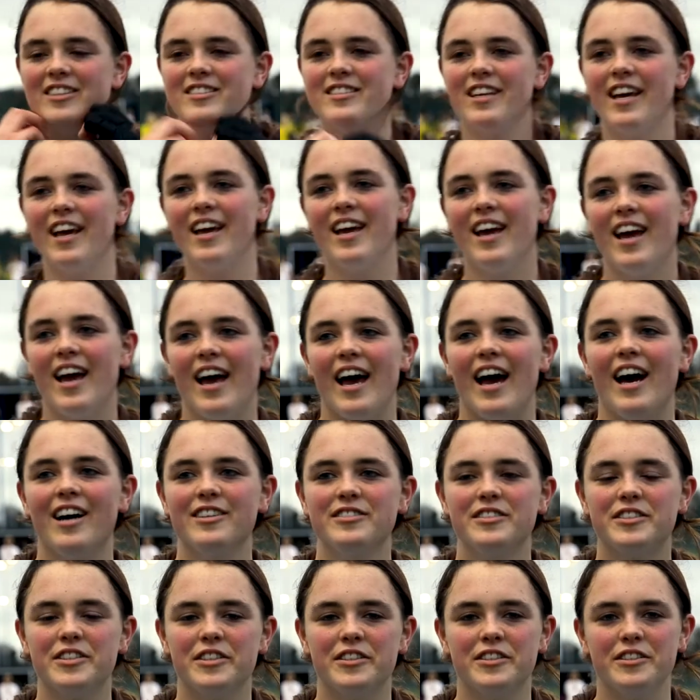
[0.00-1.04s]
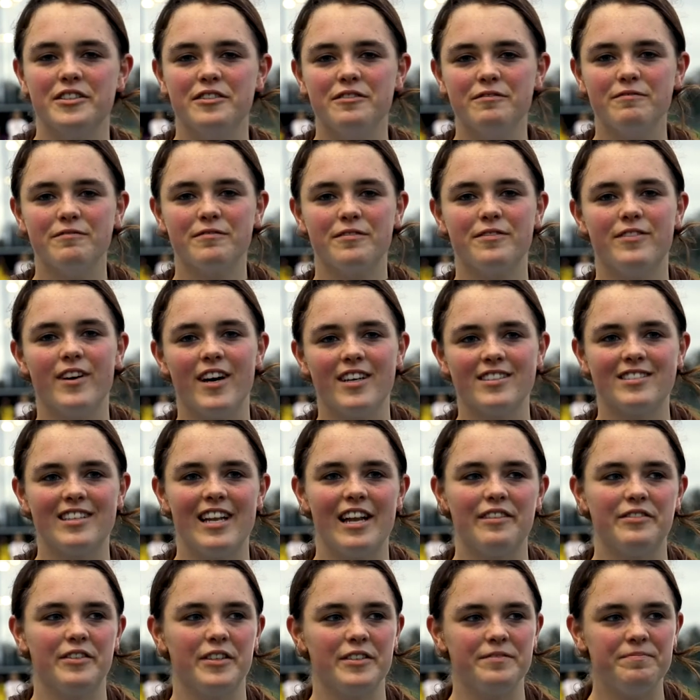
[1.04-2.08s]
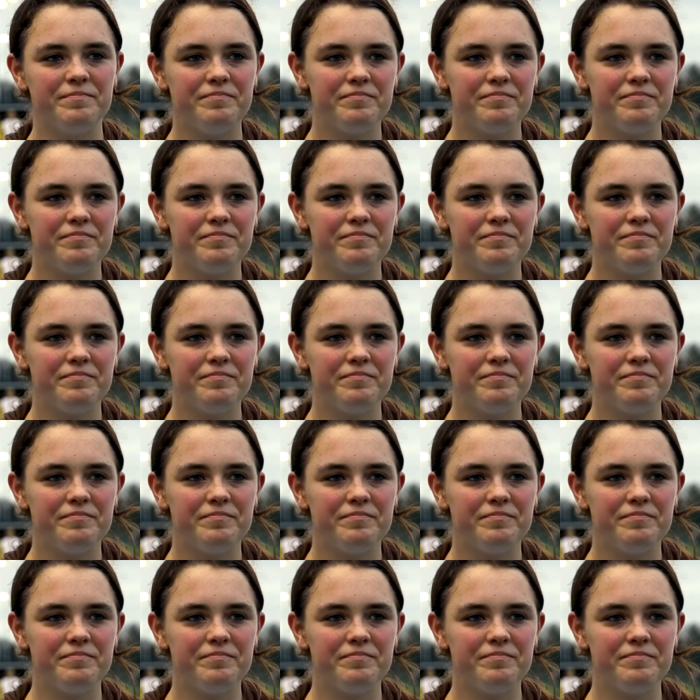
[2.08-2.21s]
would say Oundle first 11